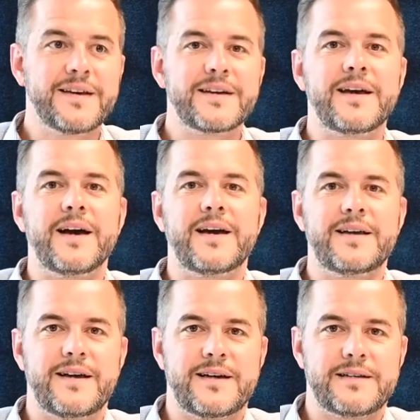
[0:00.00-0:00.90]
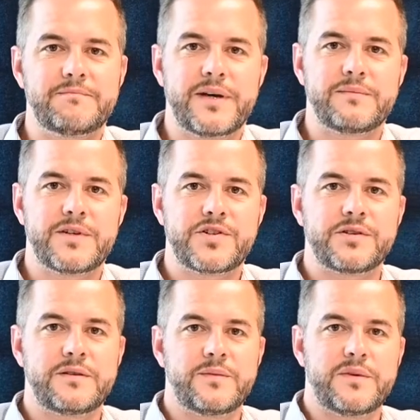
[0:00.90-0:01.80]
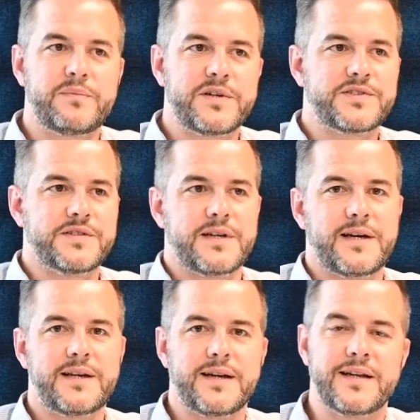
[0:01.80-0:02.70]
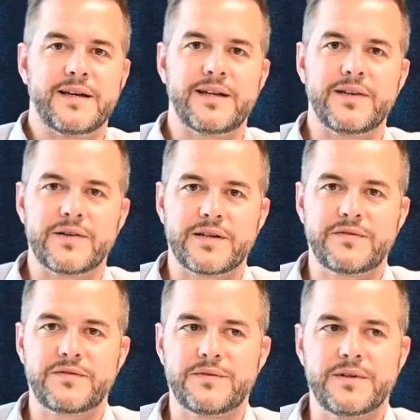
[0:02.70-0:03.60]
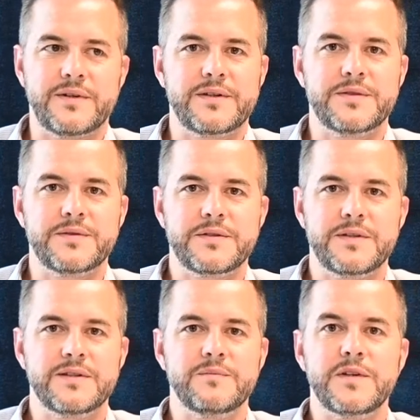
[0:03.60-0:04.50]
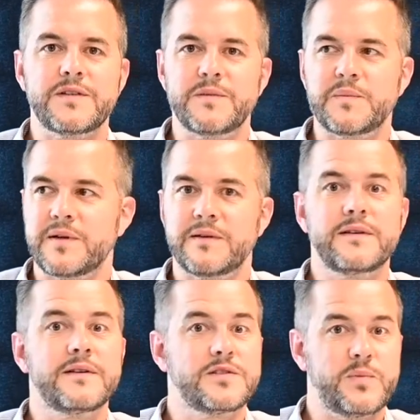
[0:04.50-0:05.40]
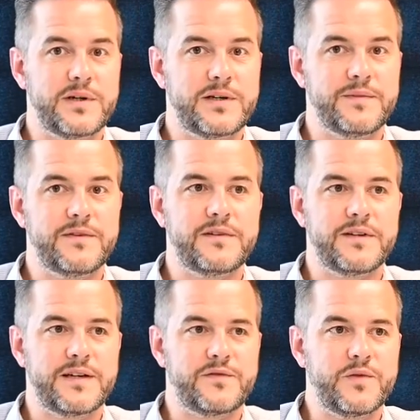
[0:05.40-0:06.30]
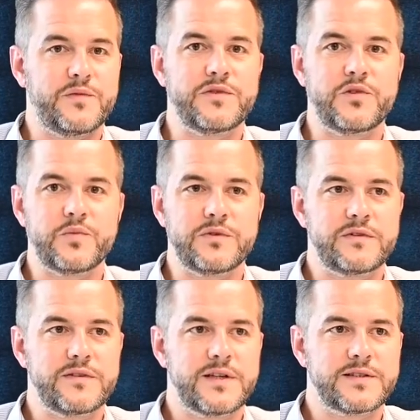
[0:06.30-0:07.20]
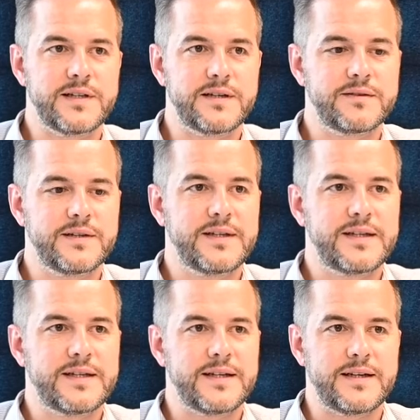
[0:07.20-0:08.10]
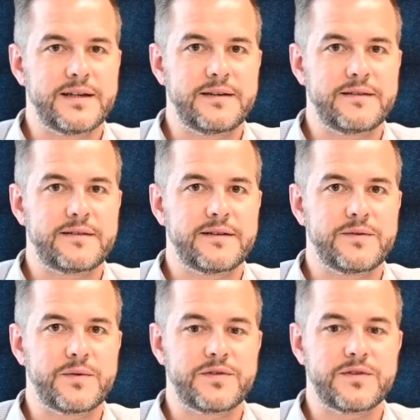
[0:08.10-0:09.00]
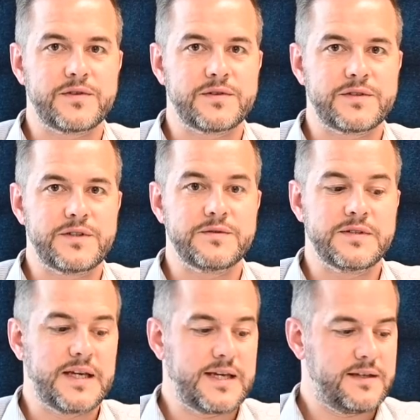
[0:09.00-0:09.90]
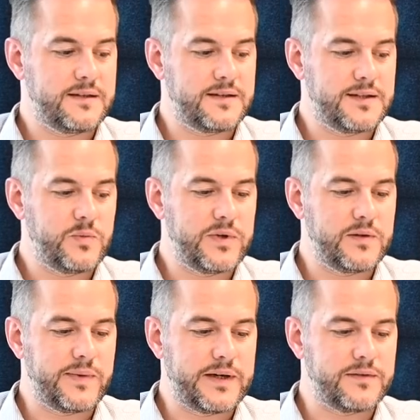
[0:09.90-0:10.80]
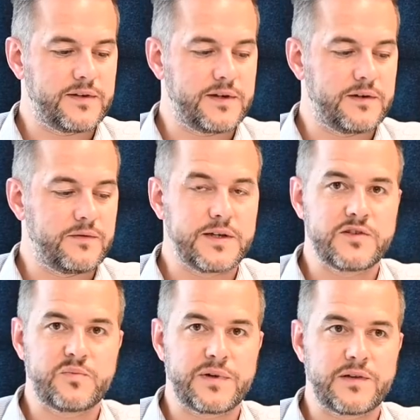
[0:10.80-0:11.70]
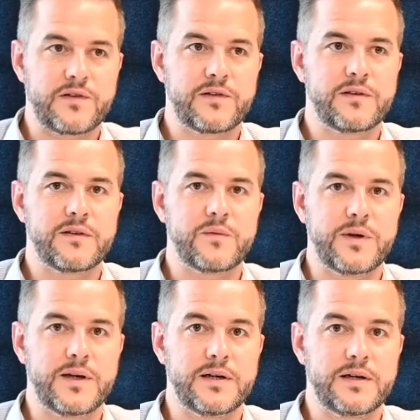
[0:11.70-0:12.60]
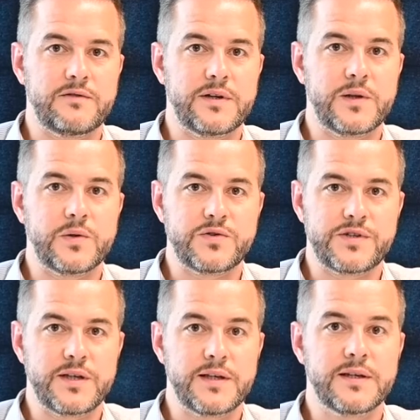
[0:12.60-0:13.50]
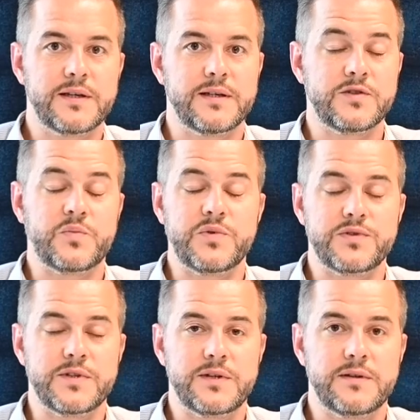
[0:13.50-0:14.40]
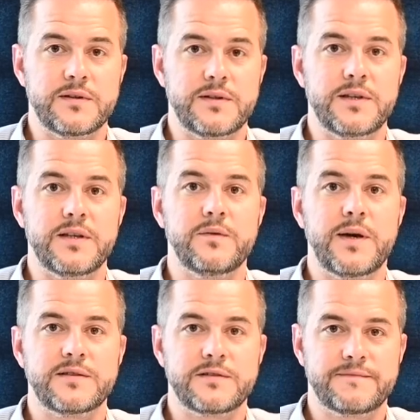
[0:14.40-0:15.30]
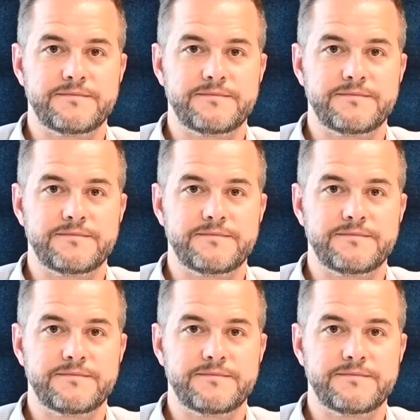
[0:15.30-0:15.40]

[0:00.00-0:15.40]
Okay, hi, I'm Ben Mitchell with Boss Design, and I look after our acoustic meeting pod department and have done for a number of years now, and want to talk to you today a little bit about our range of pods that we are launching and supporting in the US.